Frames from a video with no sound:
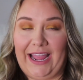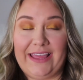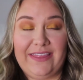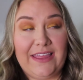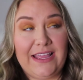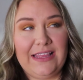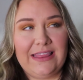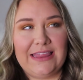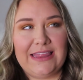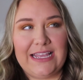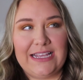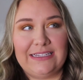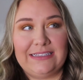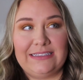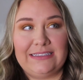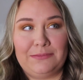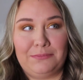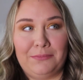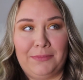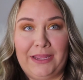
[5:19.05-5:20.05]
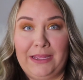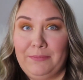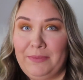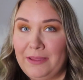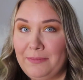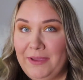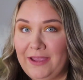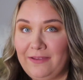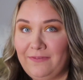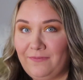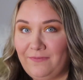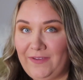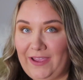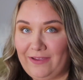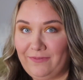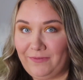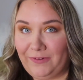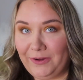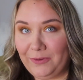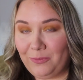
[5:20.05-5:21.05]
I think this might be my
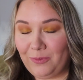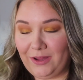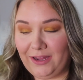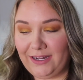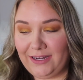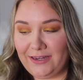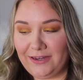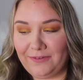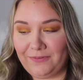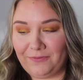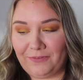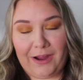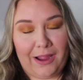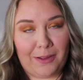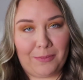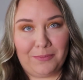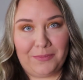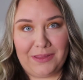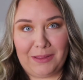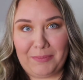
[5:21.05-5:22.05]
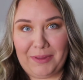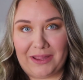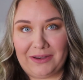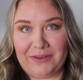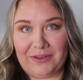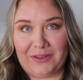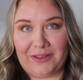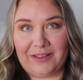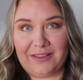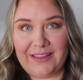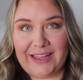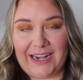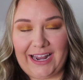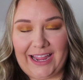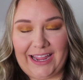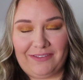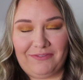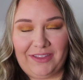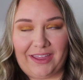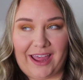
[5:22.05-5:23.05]
favorite one from the bundle that
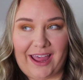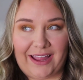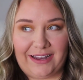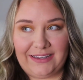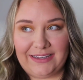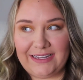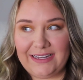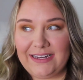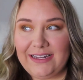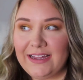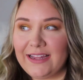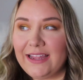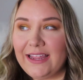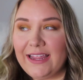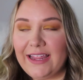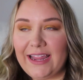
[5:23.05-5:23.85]
I've gotten.